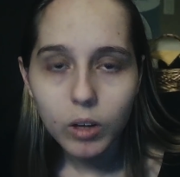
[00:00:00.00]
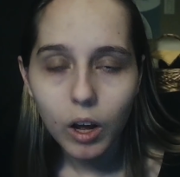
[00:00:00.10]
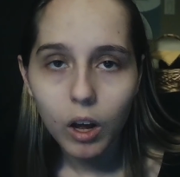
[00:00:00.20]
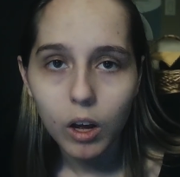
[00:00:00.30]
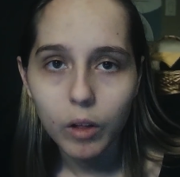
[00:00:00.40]

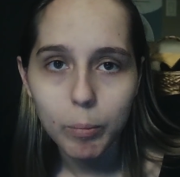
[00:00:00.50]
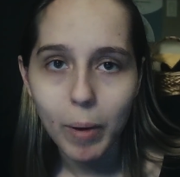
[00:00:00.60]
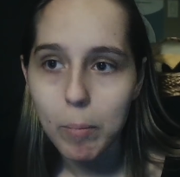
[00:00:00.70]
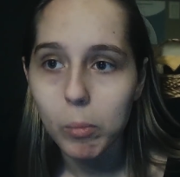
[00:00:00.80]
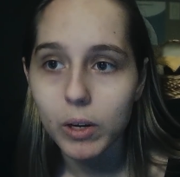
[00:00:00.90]

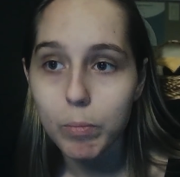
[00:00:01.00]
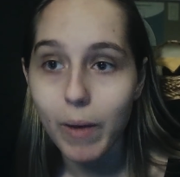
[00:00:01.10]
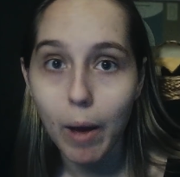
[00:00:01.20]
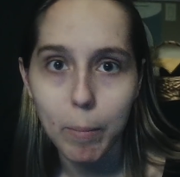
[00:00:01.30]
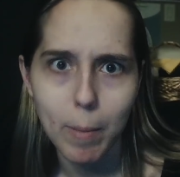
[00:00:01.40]
My moment
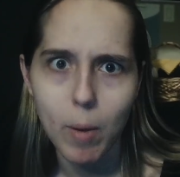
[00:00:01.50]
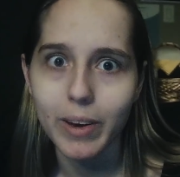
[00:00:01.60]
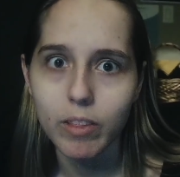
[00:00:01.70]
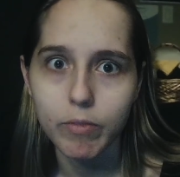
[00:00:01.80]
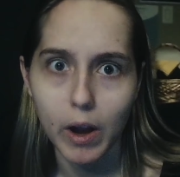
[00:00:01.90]

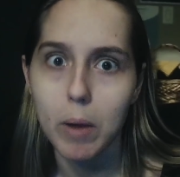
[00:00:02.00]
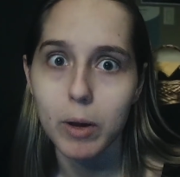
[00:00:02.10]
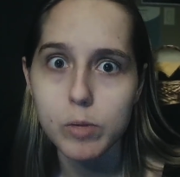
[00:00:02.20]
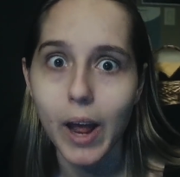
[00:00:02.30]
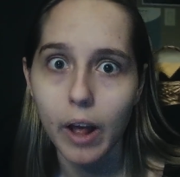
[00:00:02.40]
has very
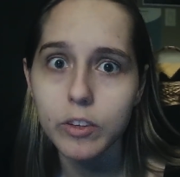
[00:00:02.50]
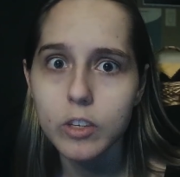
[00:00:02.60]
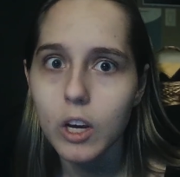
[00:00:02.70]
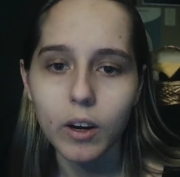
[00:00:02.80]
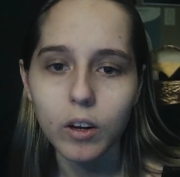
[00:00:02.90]
much
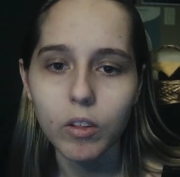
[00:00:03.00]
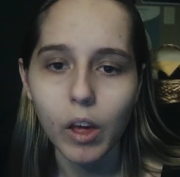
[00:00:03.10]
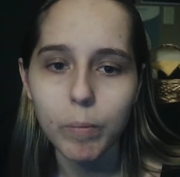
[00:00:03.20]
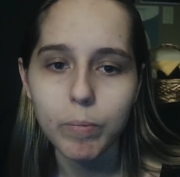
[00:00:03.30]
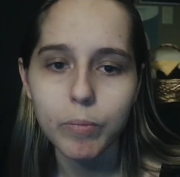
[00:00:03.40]
passed because I